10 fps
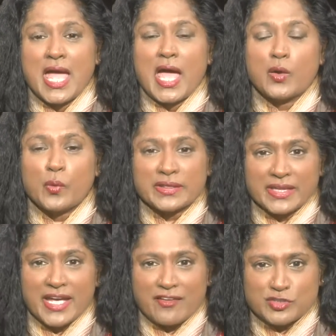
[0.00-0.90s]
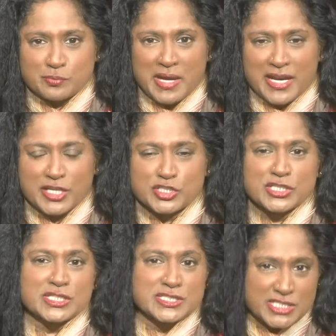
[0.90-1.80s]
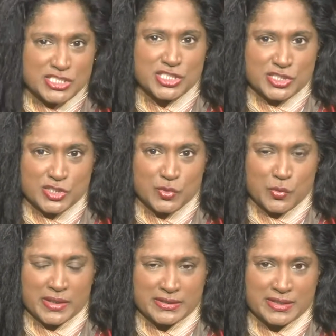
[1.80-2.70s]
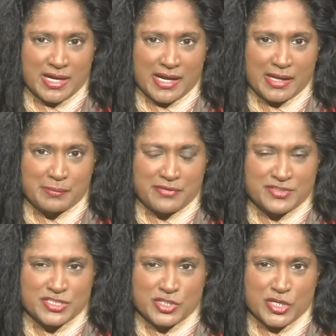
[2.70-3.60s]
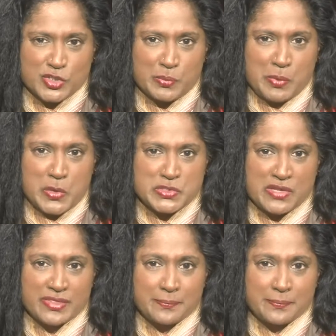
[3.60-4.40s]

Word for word: and what they have to manage in addition to what the IMF is trying to impose on them.